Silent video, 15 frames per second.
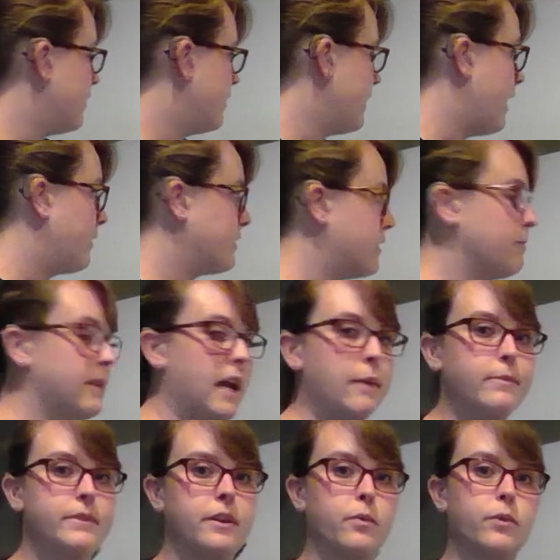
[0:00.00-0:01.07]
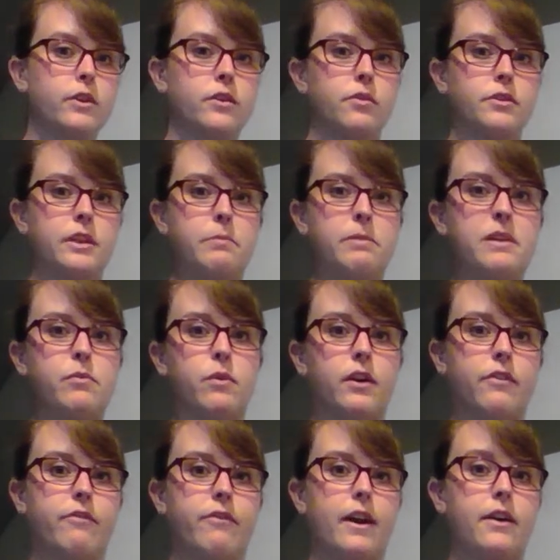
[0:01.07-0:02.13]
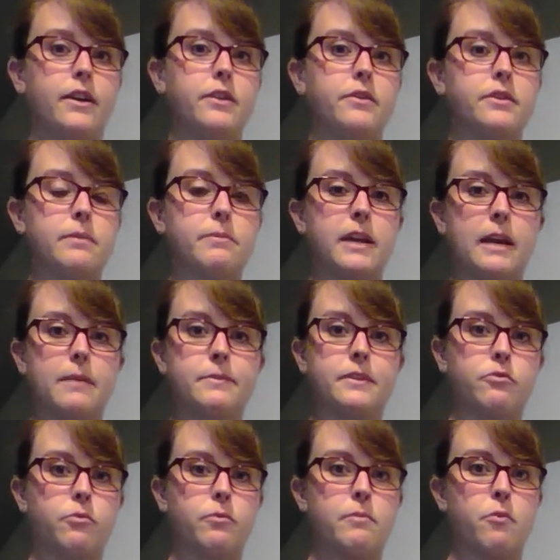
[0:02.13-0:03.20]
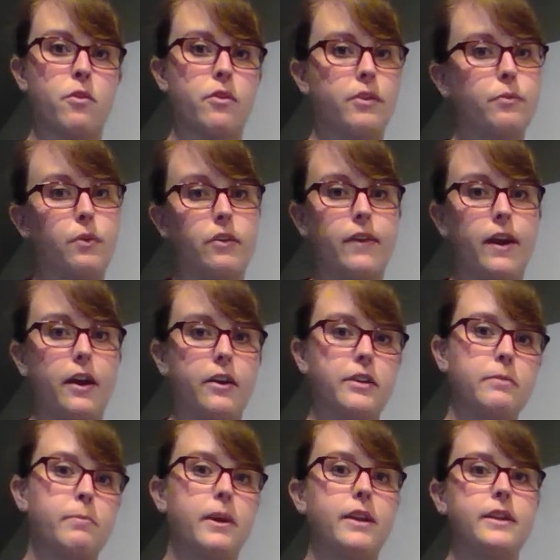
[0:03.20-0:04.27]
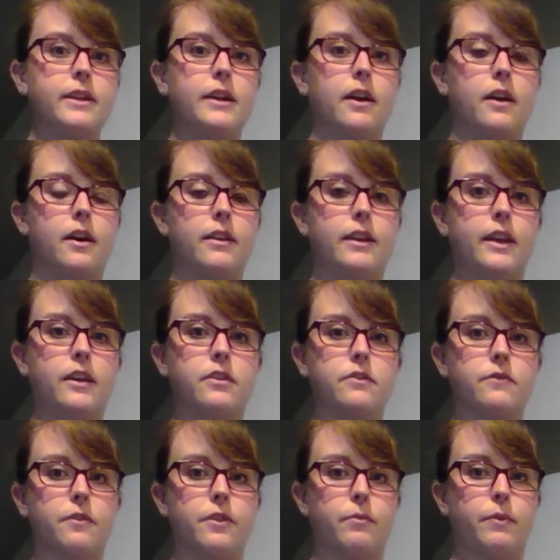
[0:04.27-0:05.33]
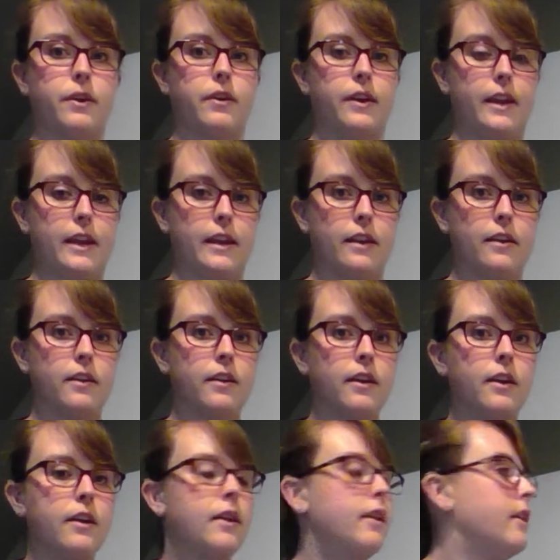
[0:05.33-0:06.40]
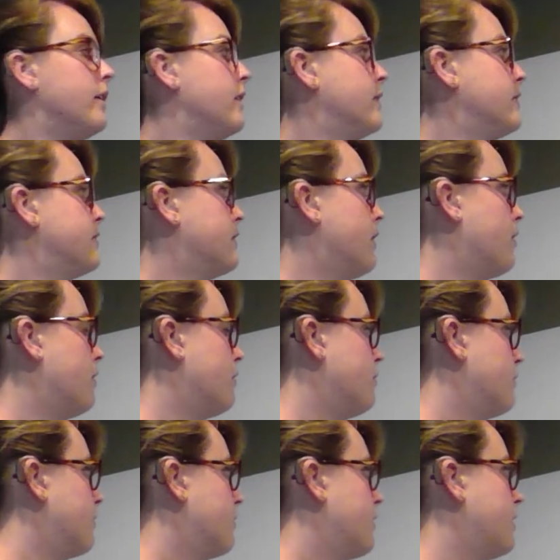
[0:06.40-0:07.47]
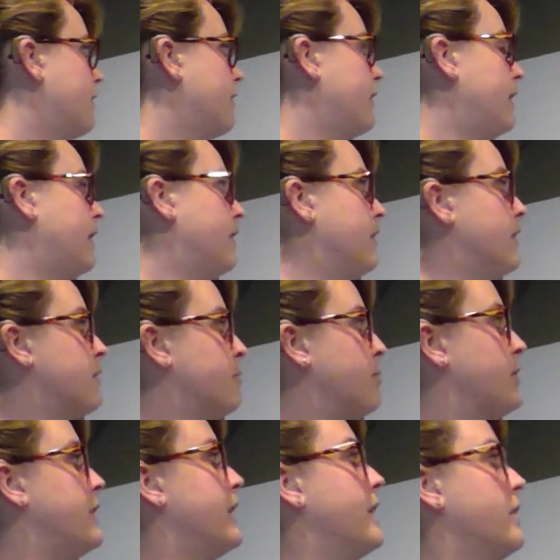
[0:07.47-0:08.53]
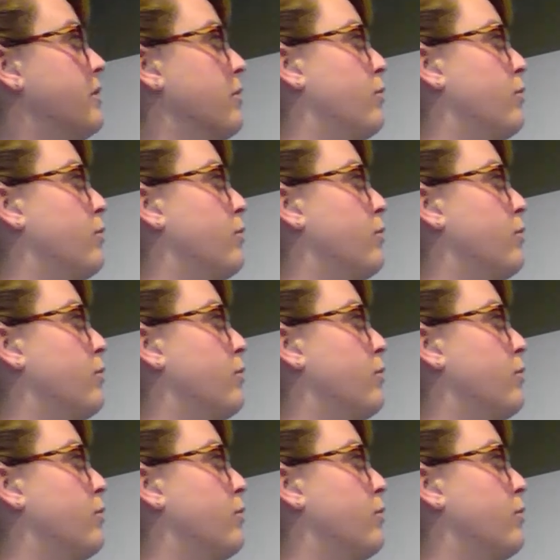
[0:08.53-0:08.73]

Now, sometimes there will only be one value. Sometimes there will be more than one value, depending on the interval that we're in. So in this particular